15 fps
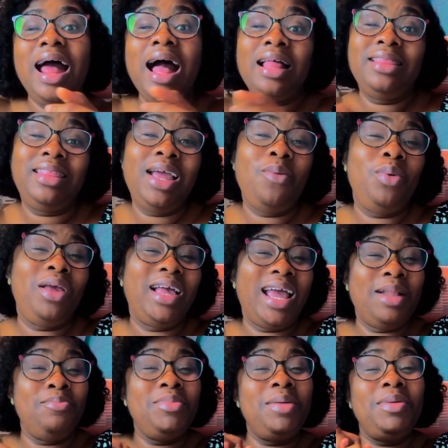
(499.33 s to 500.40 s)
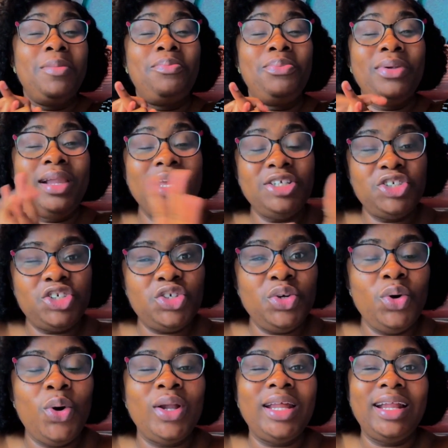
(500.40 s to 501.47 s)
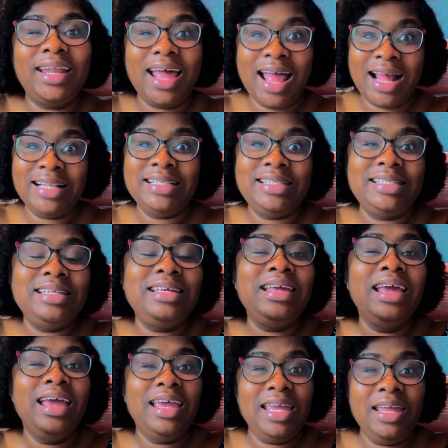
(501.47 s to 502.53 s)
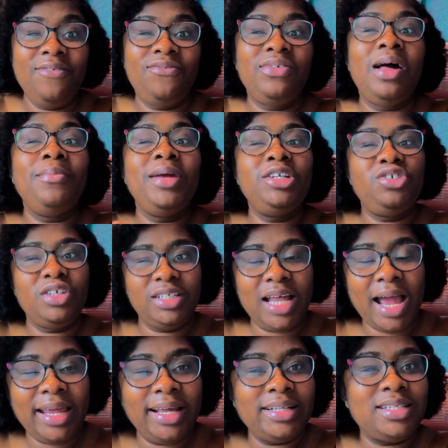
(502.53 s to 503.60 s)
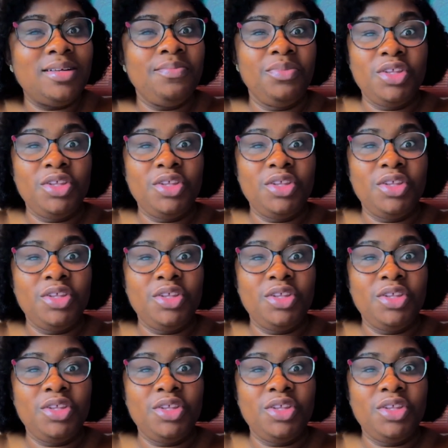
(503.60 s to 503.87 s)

and then we can maybe place you on an anti-inflammatory diet.